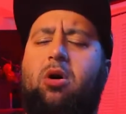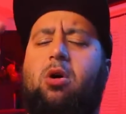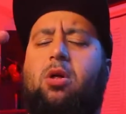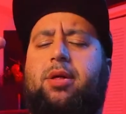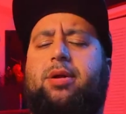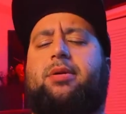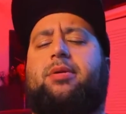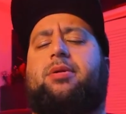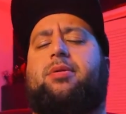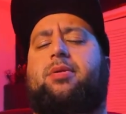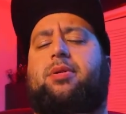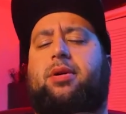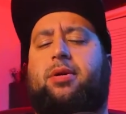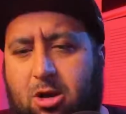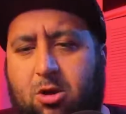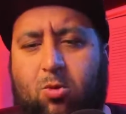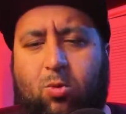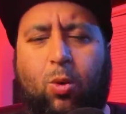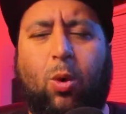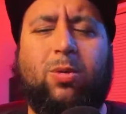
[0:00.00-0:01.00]

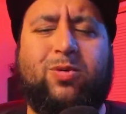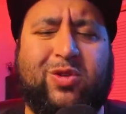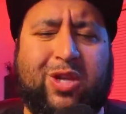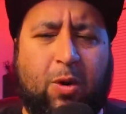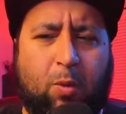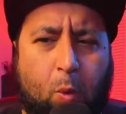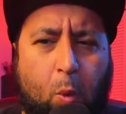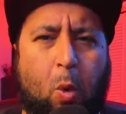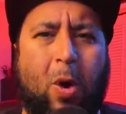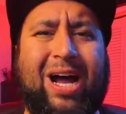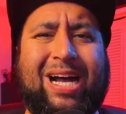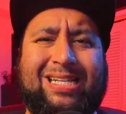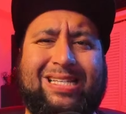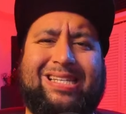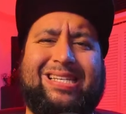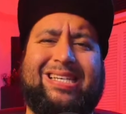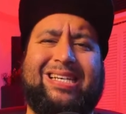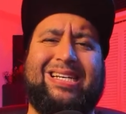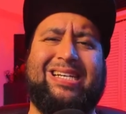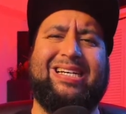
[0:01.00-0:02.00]
Nani? Wolfson,
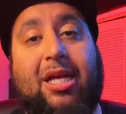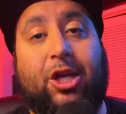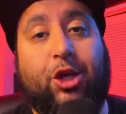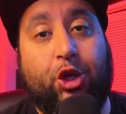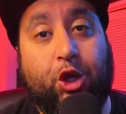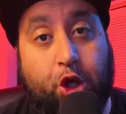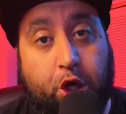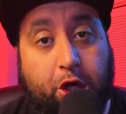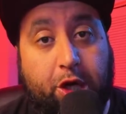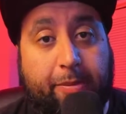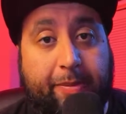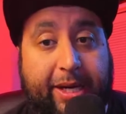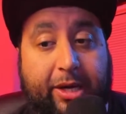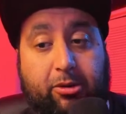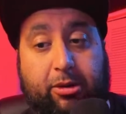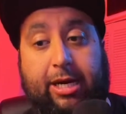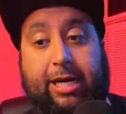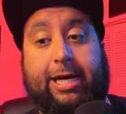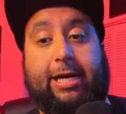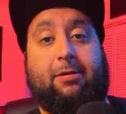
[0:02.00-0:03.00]
what? You heard me
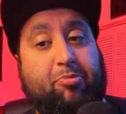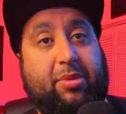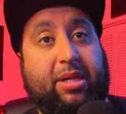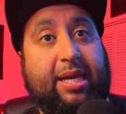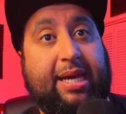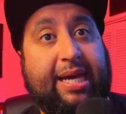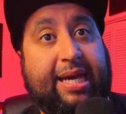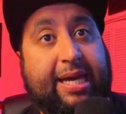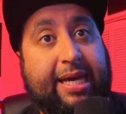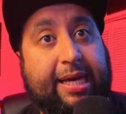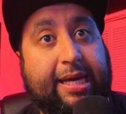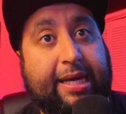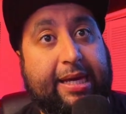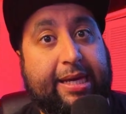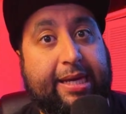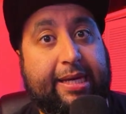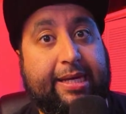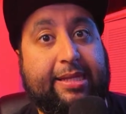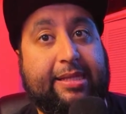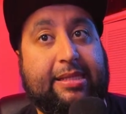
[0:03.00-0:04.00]
right.
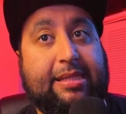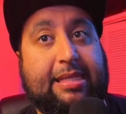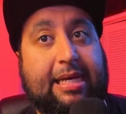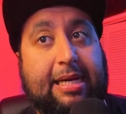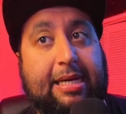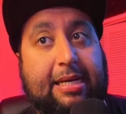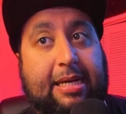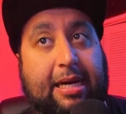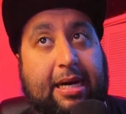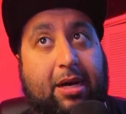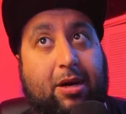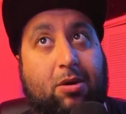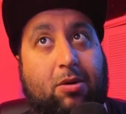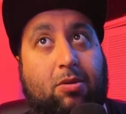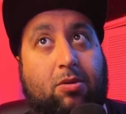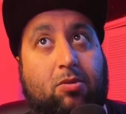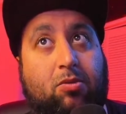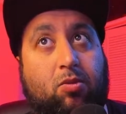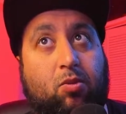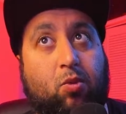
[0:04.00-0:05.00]
He did not
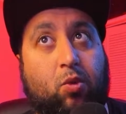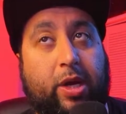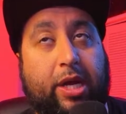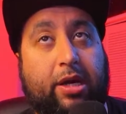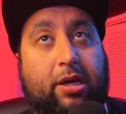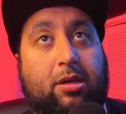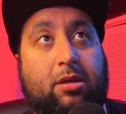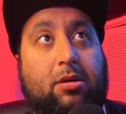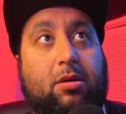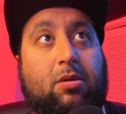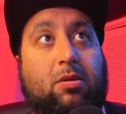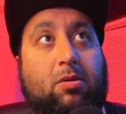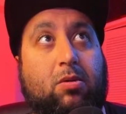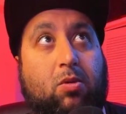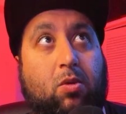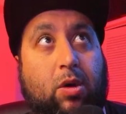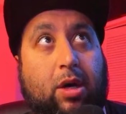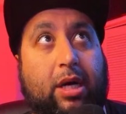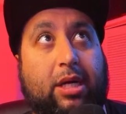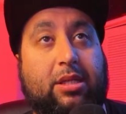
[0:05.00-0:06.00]
win
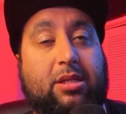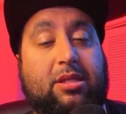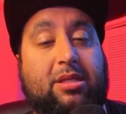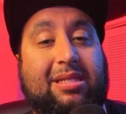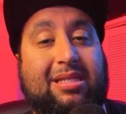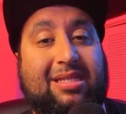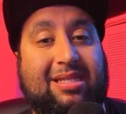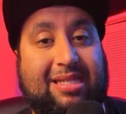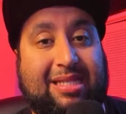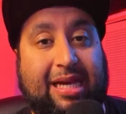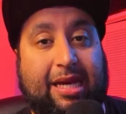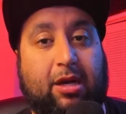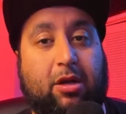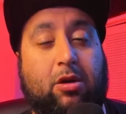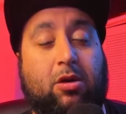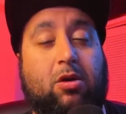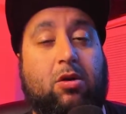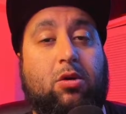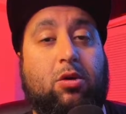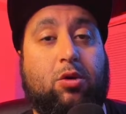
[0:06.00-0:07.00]
one
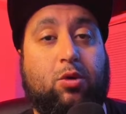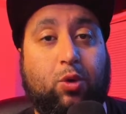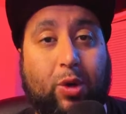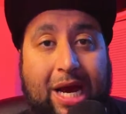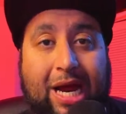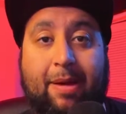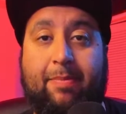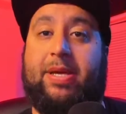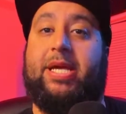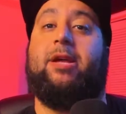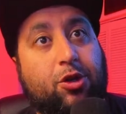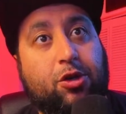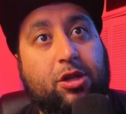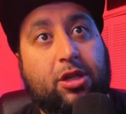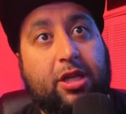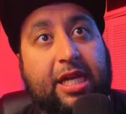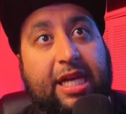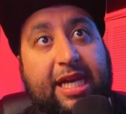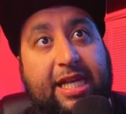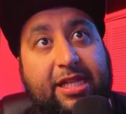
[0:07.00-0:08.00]
single Grammy.
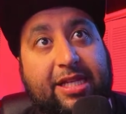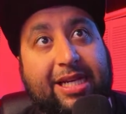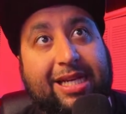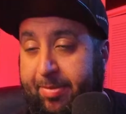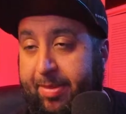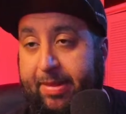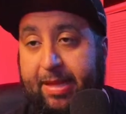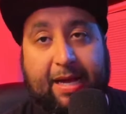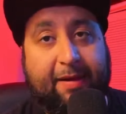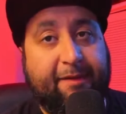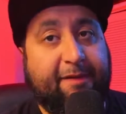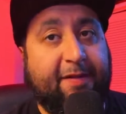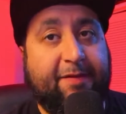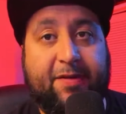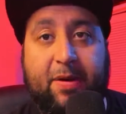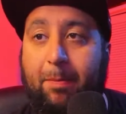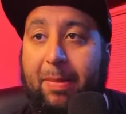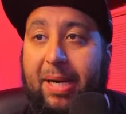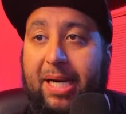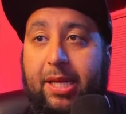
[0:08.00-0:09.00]
He did
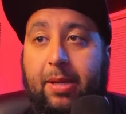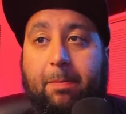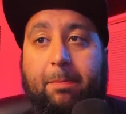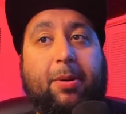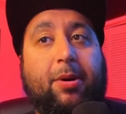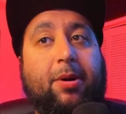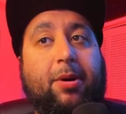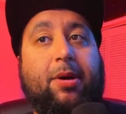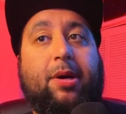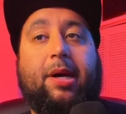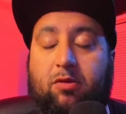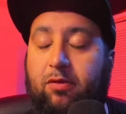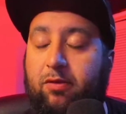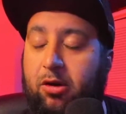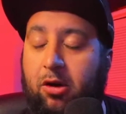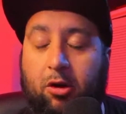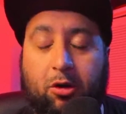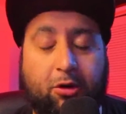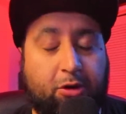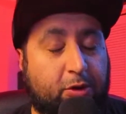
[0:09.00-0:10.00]
everything by the book.
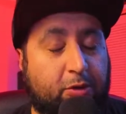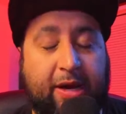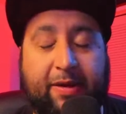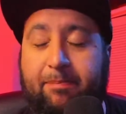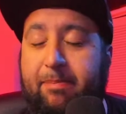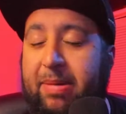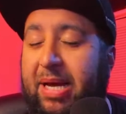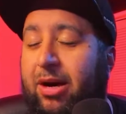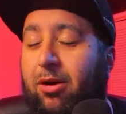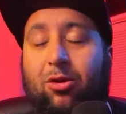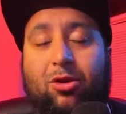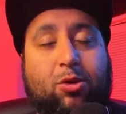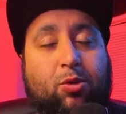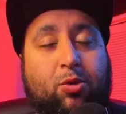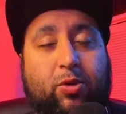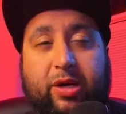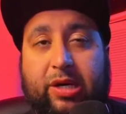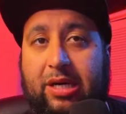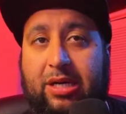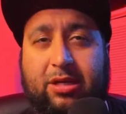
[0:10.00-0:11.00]
Met all the
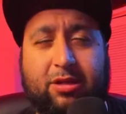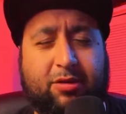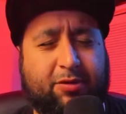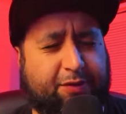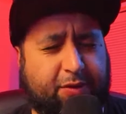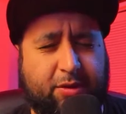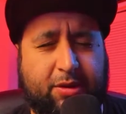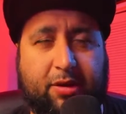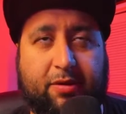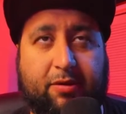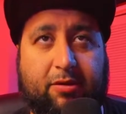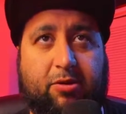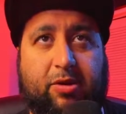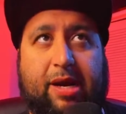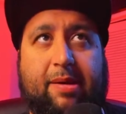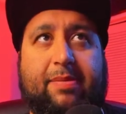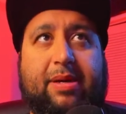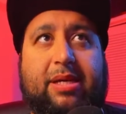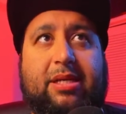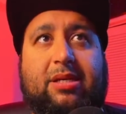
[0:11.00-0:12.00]
requirements for the
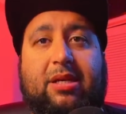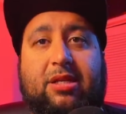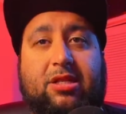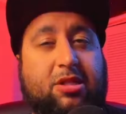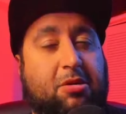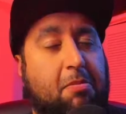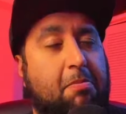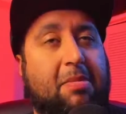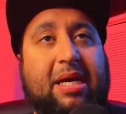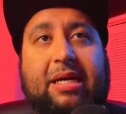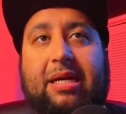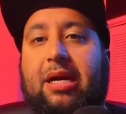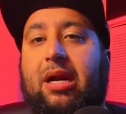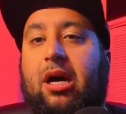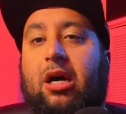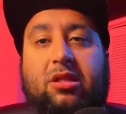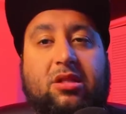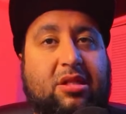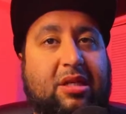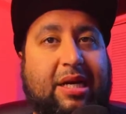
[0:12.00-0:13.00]
Grammys, submitted
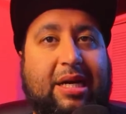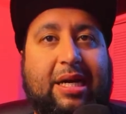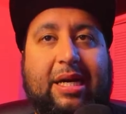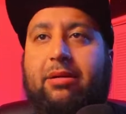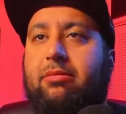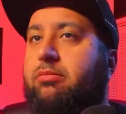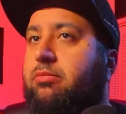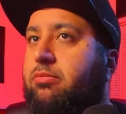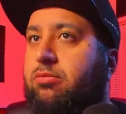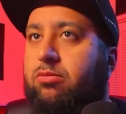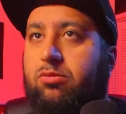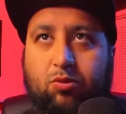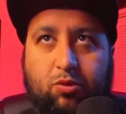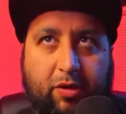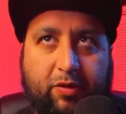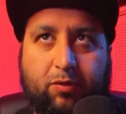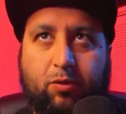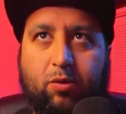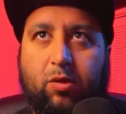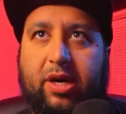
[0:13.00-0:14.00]
on time
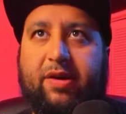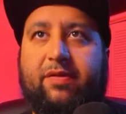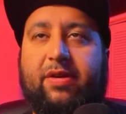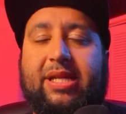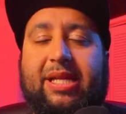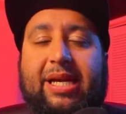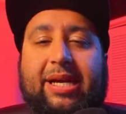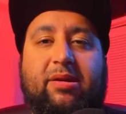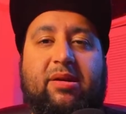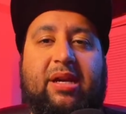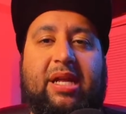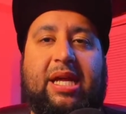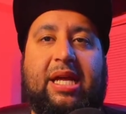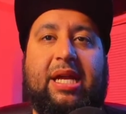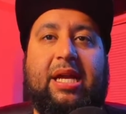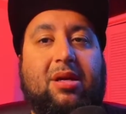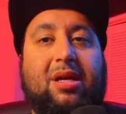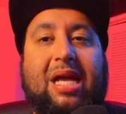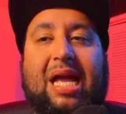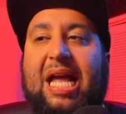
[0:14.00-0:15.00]
with whatever they
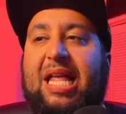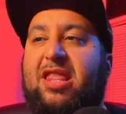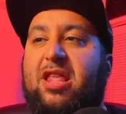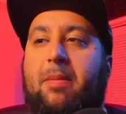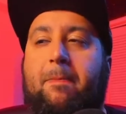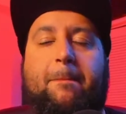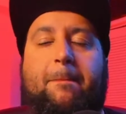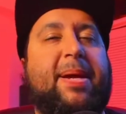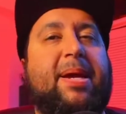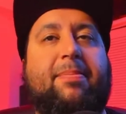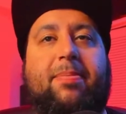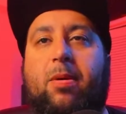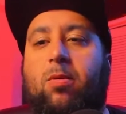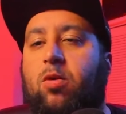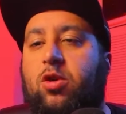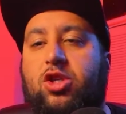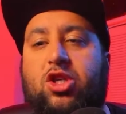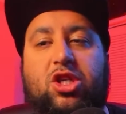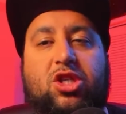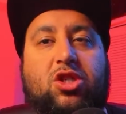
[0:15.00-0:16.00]
needed, and the people
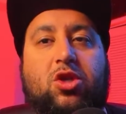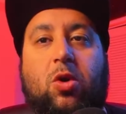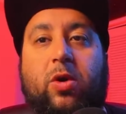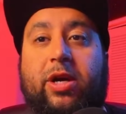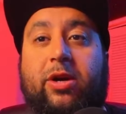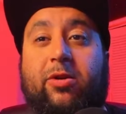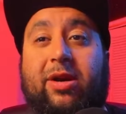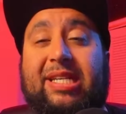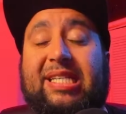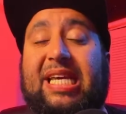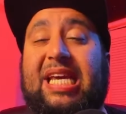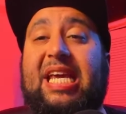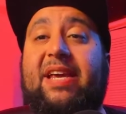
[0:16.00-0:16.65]
were just going crazy.